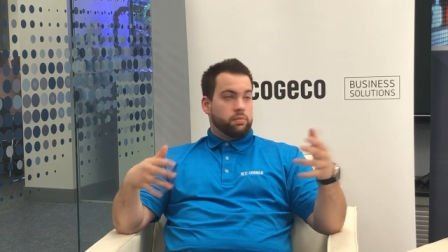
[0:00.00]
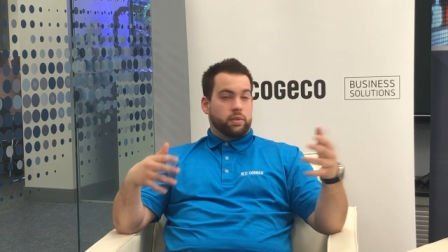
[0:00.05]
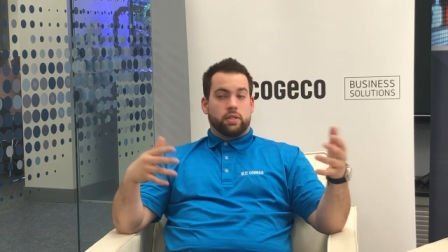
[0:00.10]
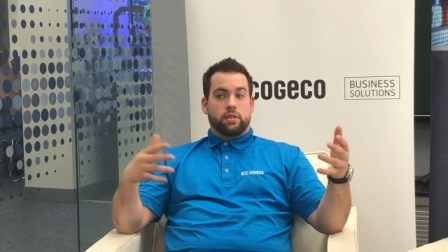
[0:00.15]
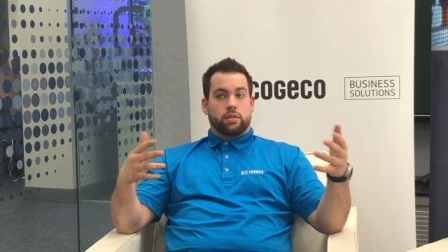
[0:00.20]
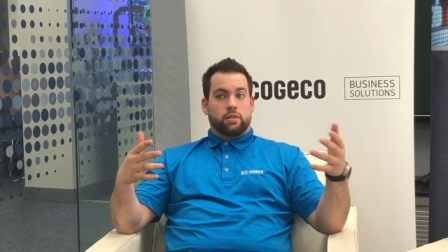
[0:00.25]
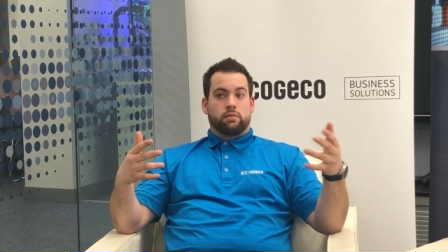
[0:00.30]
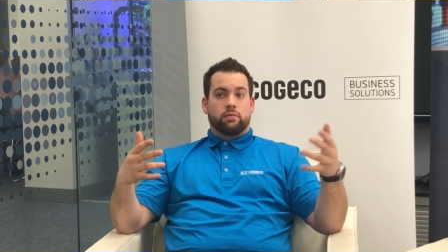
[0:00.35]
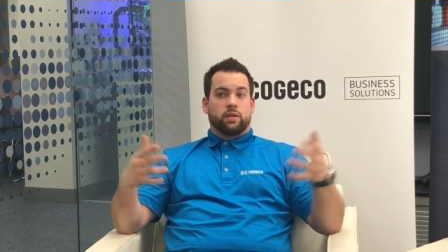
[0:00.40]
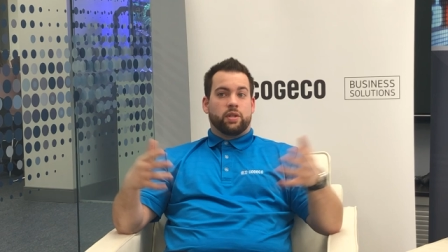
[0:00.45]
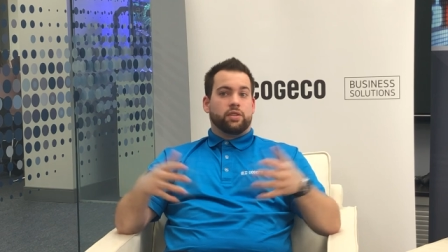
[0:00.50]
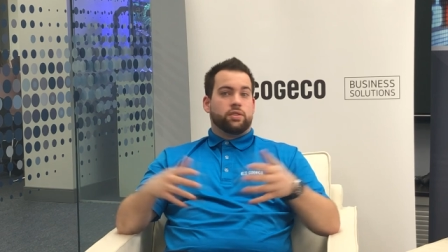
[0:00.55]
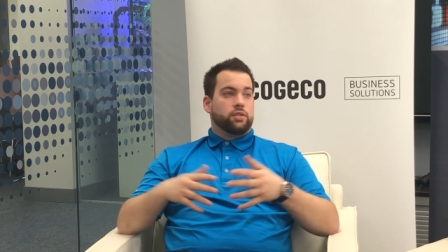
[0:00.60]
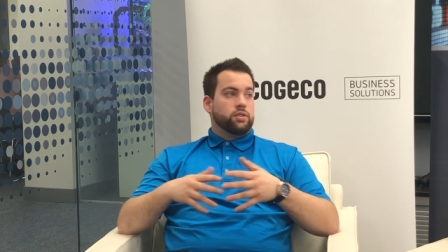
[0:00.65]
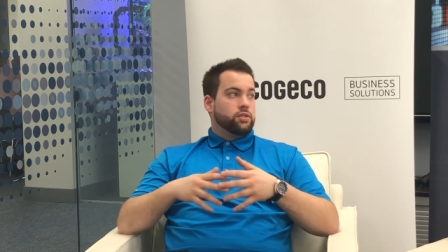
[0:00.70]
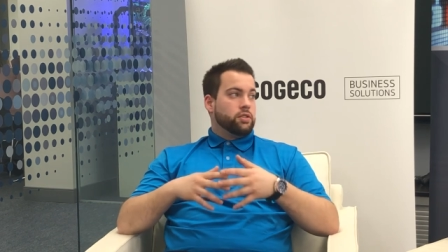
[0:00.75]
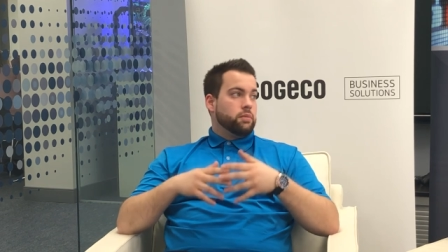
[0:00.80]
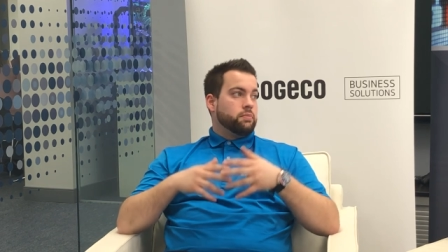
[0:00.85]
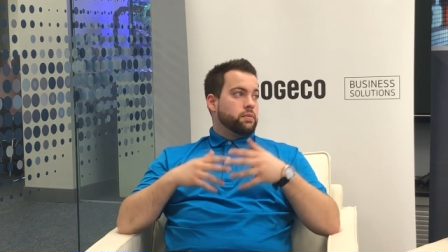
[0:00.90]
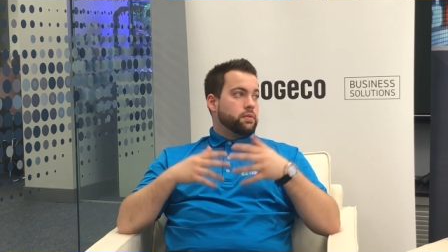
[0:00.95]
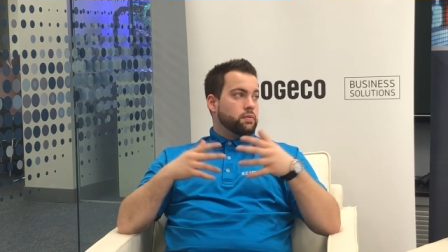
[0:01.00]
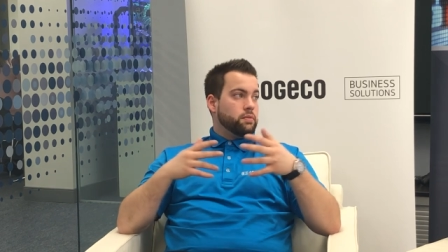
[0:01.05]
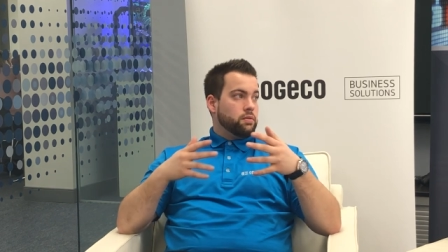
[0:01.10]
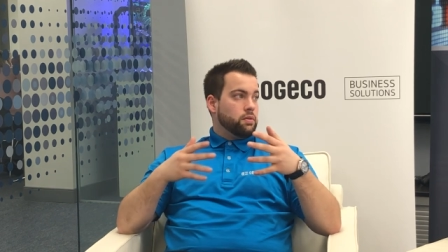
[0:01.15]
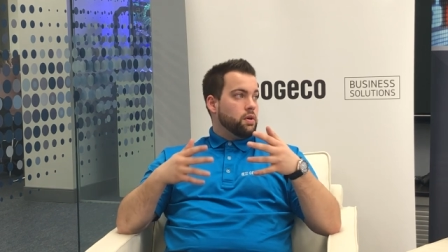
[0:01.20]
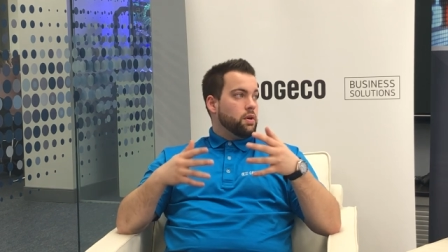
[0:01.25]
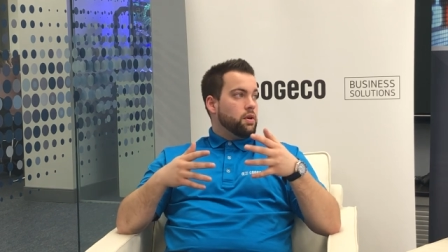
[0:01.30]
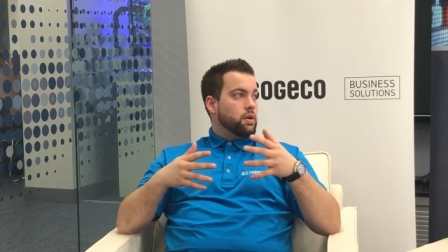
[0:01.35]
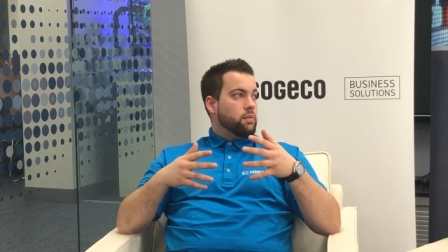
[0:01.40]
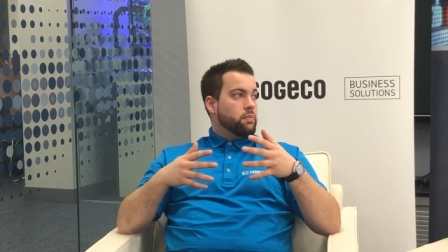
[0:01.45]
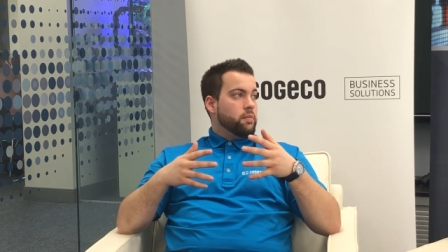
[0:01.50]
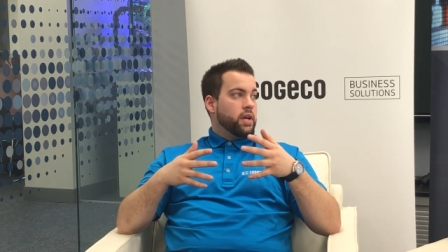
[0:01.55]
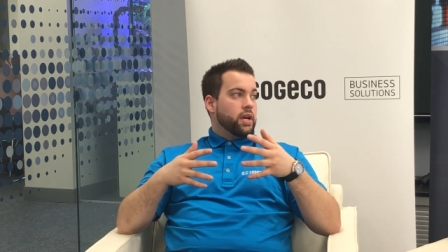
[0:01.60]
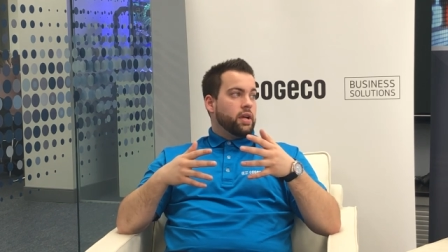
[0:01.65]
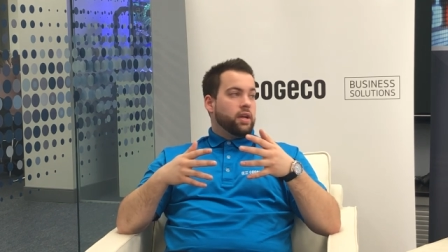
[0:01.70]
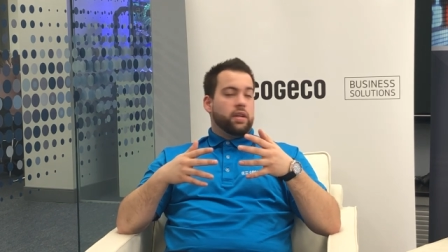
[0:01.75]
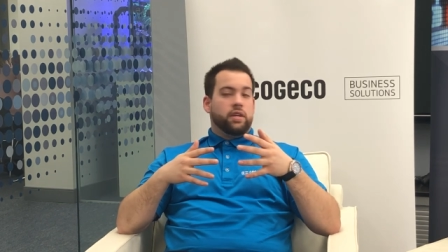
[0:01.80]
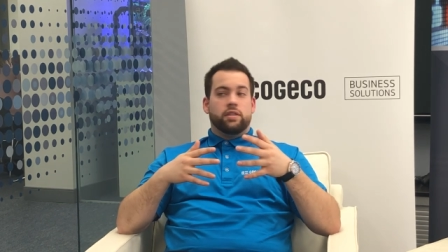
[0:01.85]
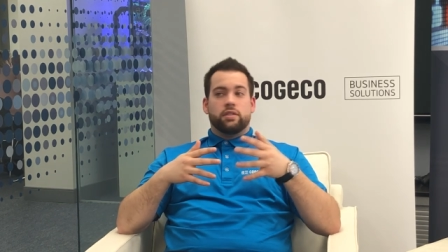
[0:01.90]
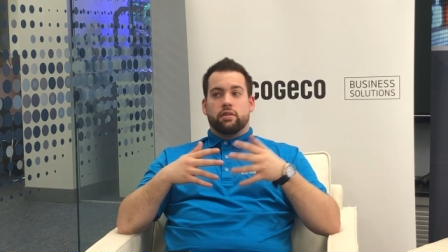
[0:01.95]
business relationships
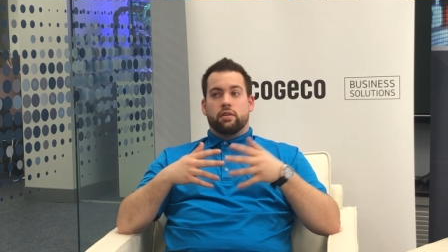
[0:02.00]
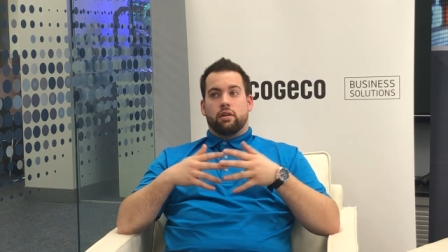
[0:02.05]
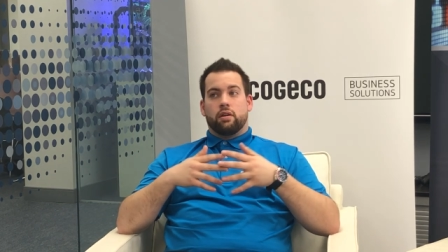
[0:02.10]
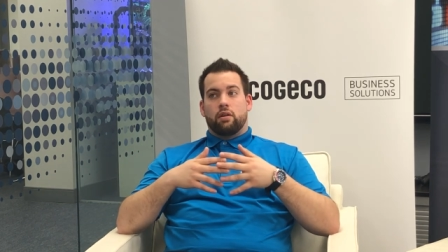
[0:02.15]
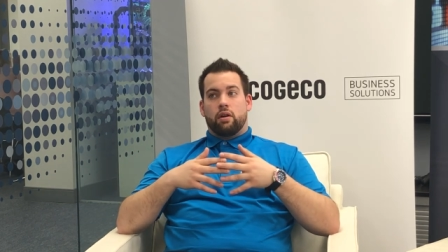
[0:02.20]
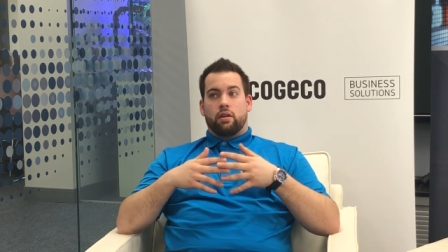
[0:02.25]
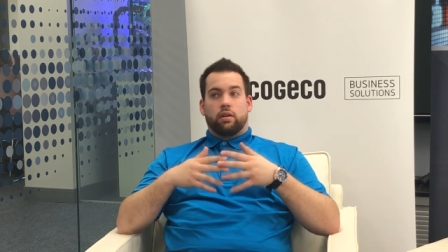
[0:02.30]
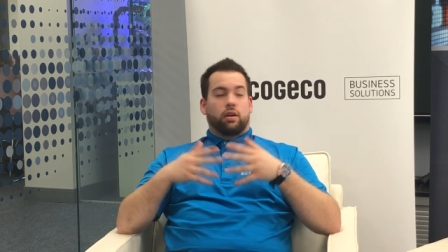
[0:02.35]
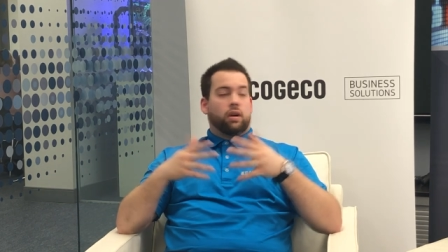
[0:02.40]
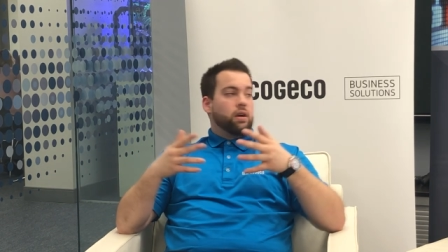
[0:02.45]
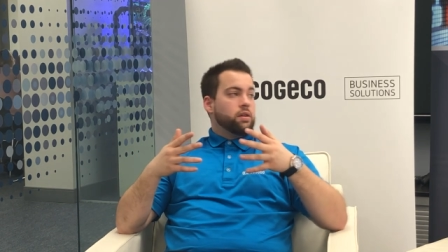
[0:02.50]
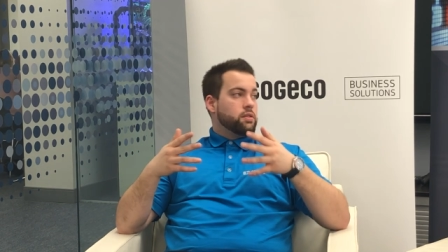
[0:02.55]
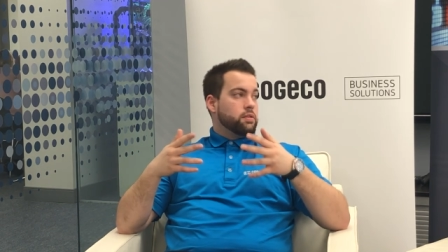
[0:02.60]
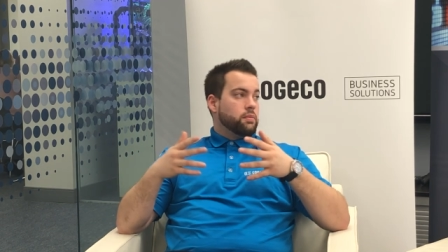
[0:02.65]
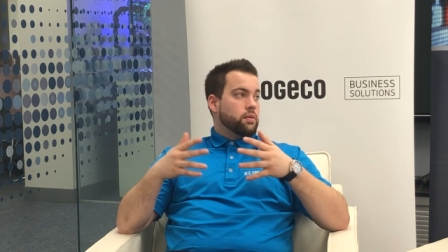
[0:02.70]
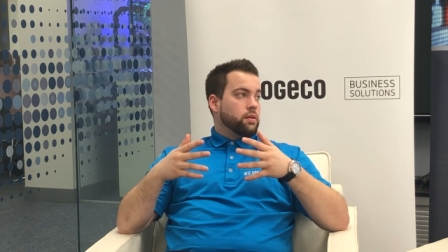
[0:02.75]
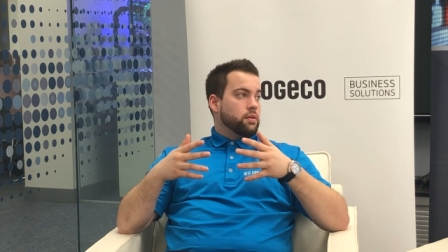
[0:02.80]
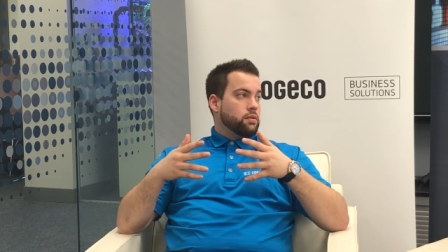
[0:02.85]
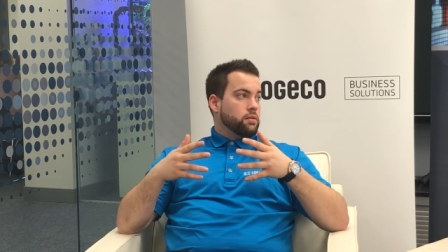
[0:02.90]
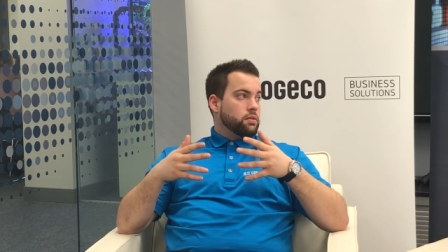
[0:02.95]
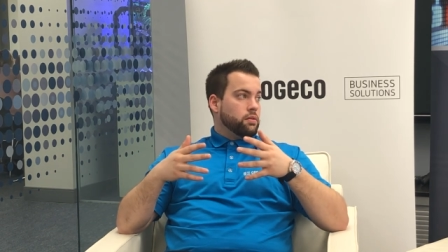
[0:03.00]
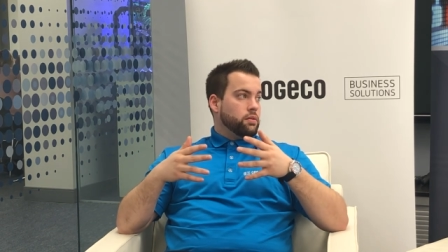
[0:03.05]
make it easier on the customer.